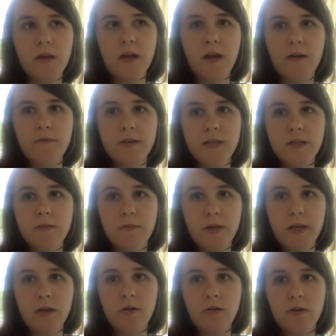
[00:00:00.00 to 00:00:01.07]
having to
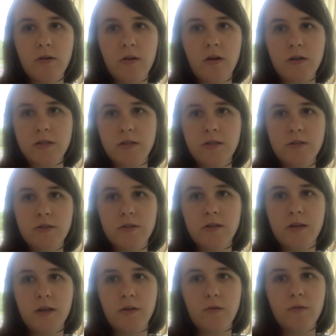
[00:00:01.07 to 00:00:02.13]
be on oxygen
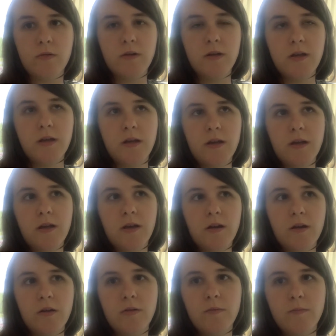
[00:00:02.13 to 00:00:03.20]
now.
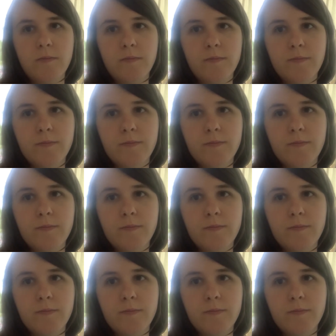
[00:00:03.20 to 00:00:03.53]
Um,